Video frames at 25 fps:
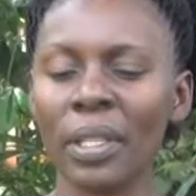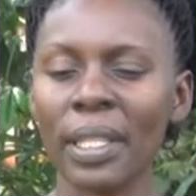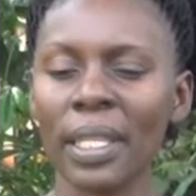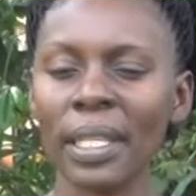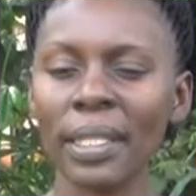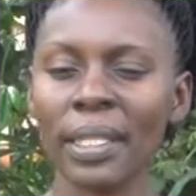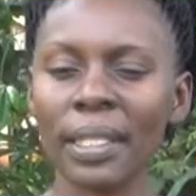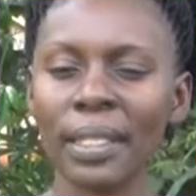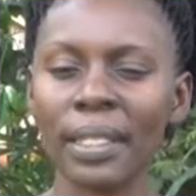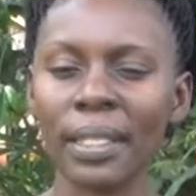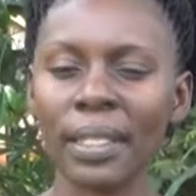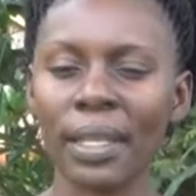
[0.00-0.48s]

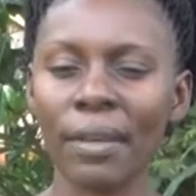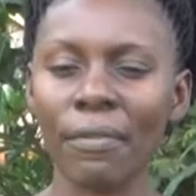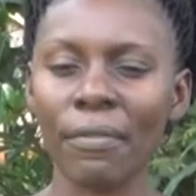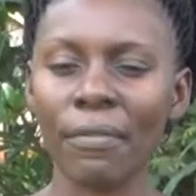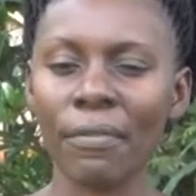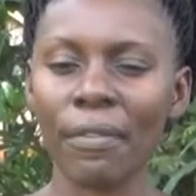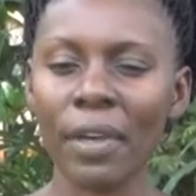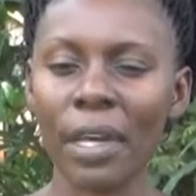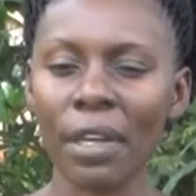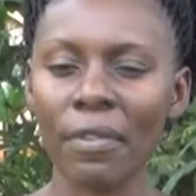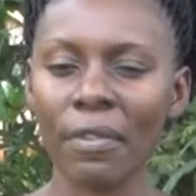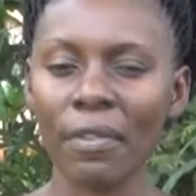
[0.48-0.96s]
this is a
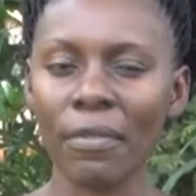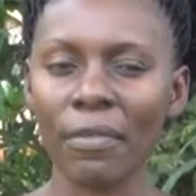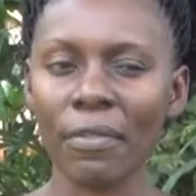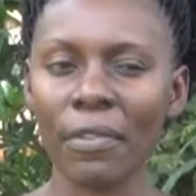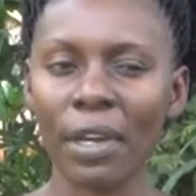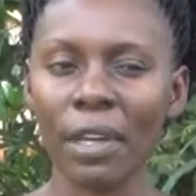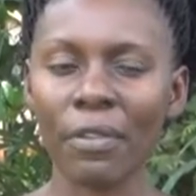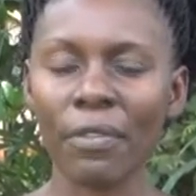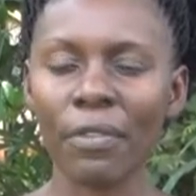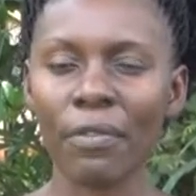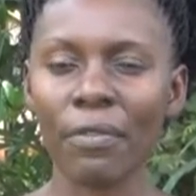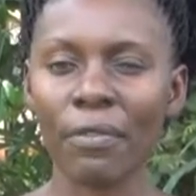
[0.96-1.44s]
very,
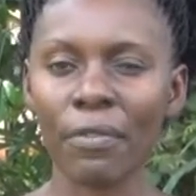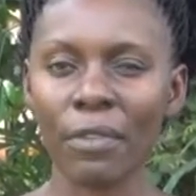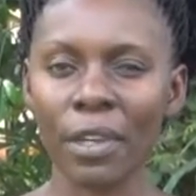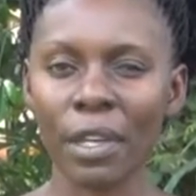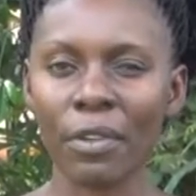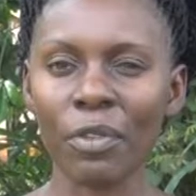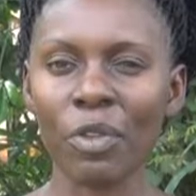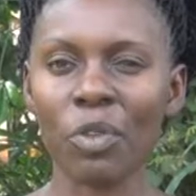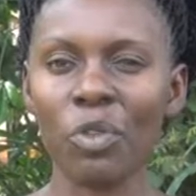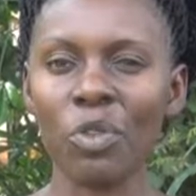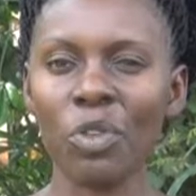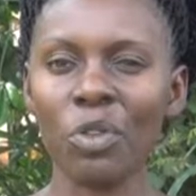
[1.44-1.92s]
very,
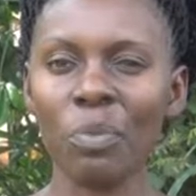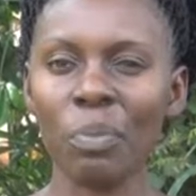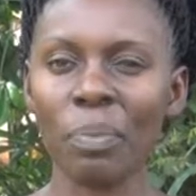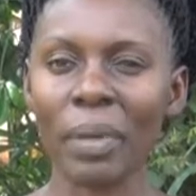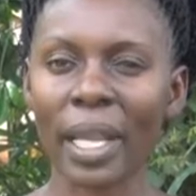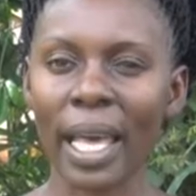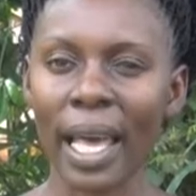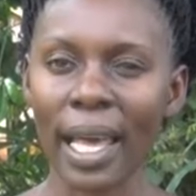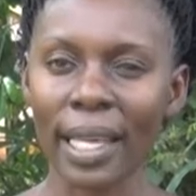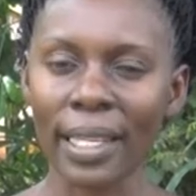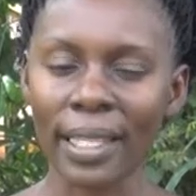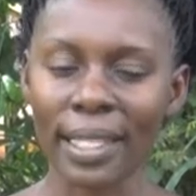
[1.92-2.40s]
very good
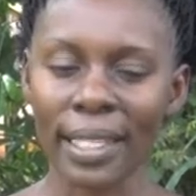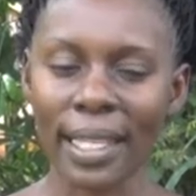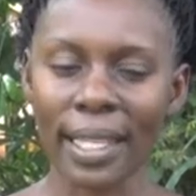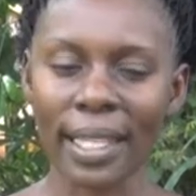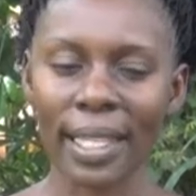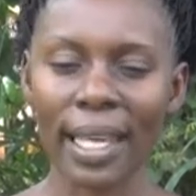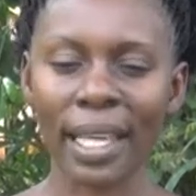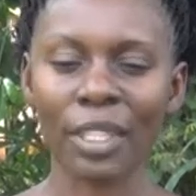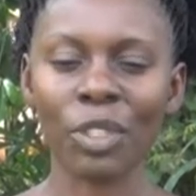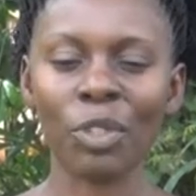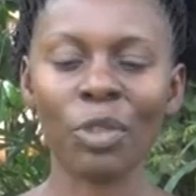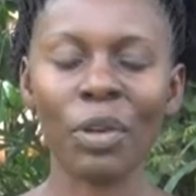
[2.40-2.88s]

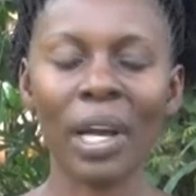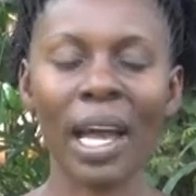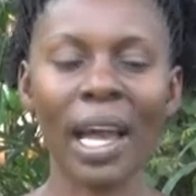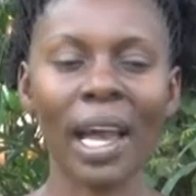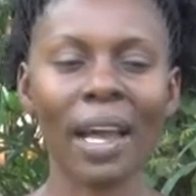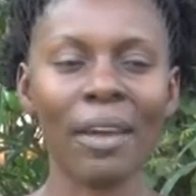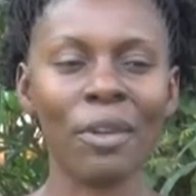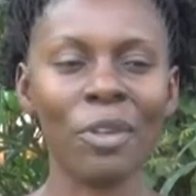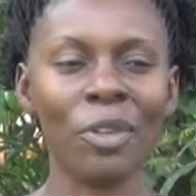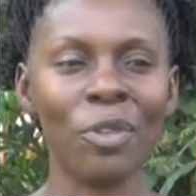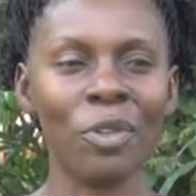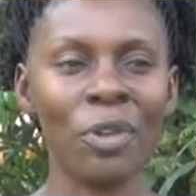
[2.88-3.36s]
plant that
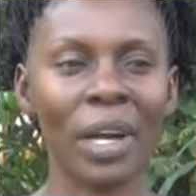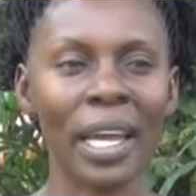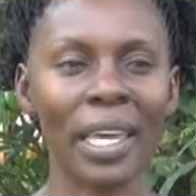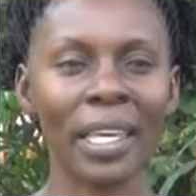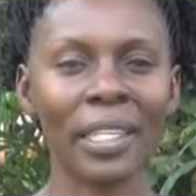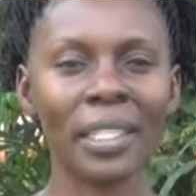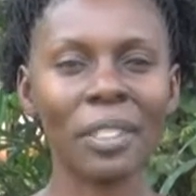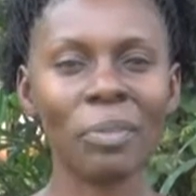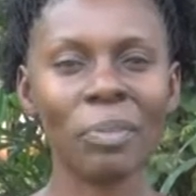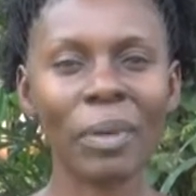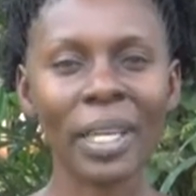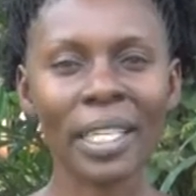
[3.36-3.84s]
you are
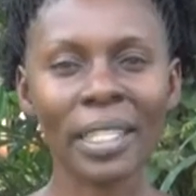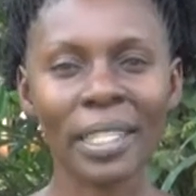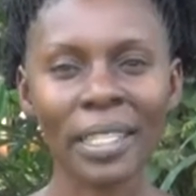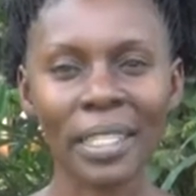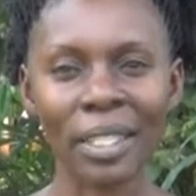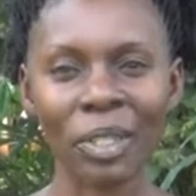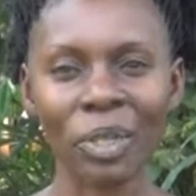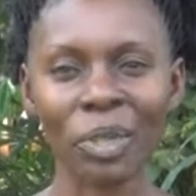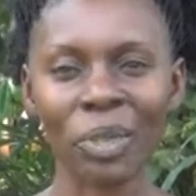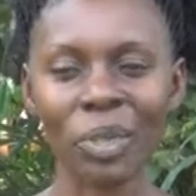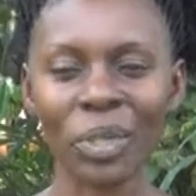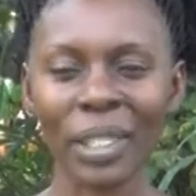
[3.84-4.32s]

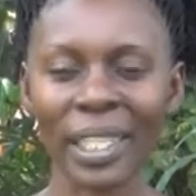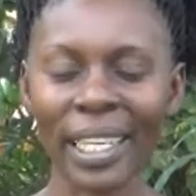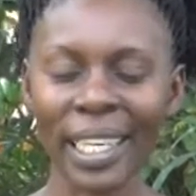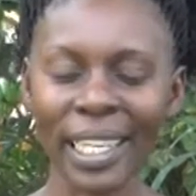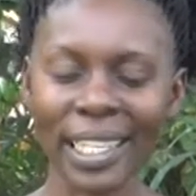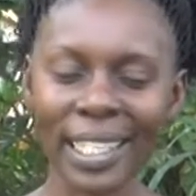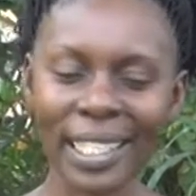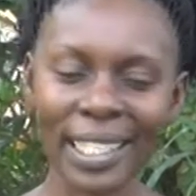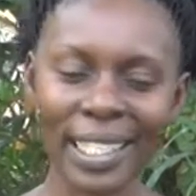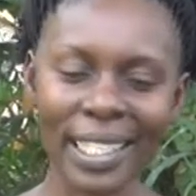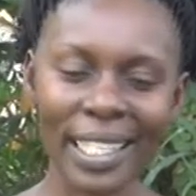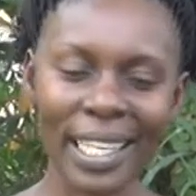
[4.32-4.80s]
expecting to
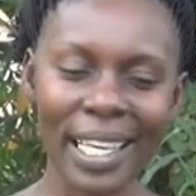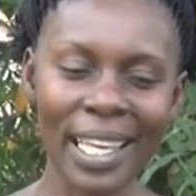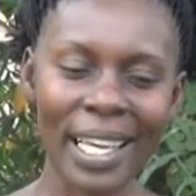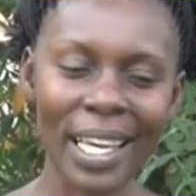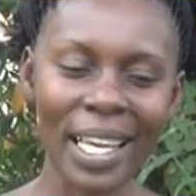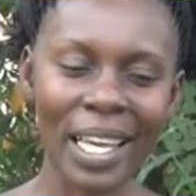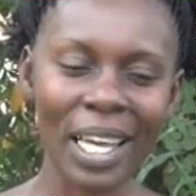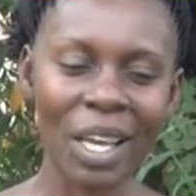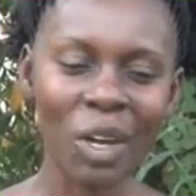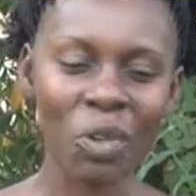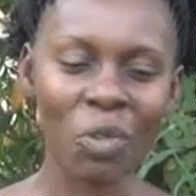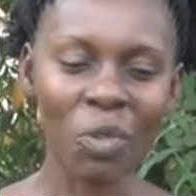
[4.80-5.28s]
get
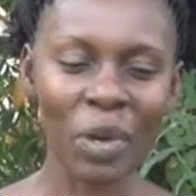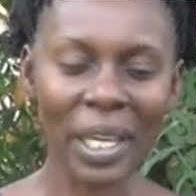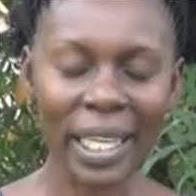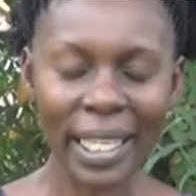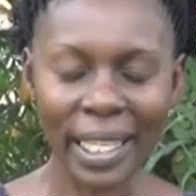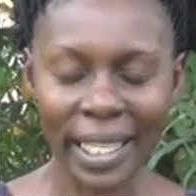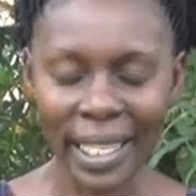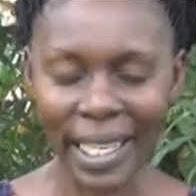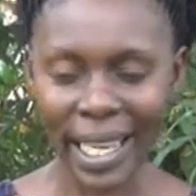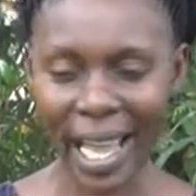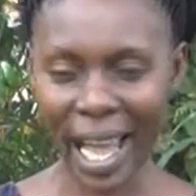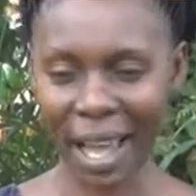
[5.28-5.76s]

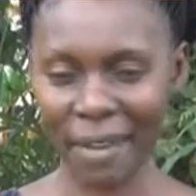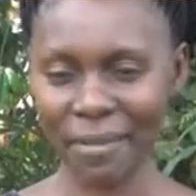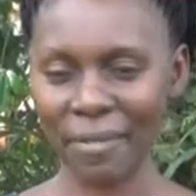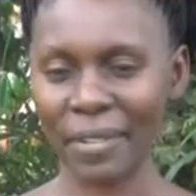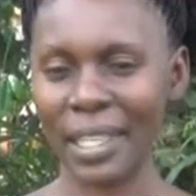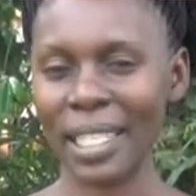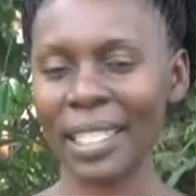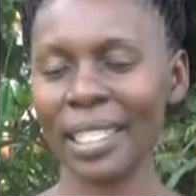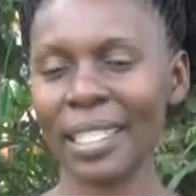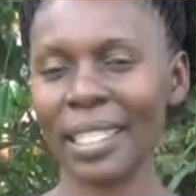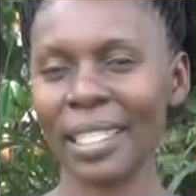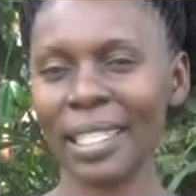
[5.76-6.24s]
weekly
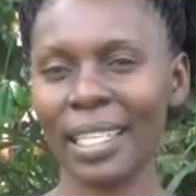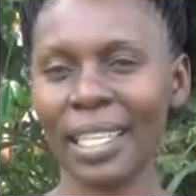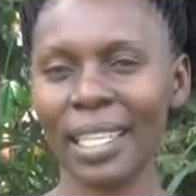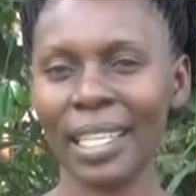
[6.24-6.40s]
harvest.